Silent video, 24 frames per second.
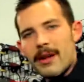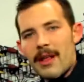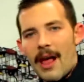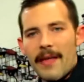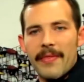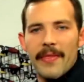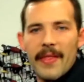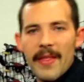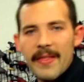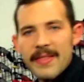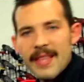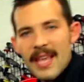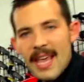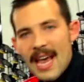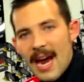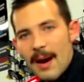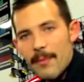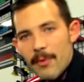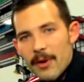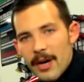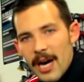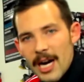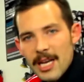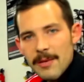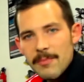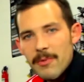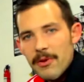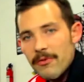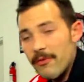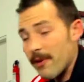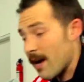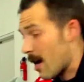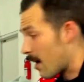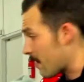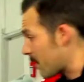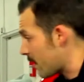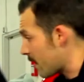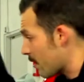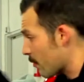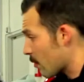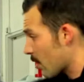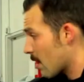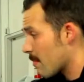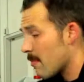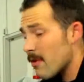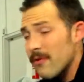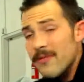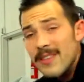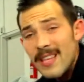I'm going to let the camera guys move around, and then we're going to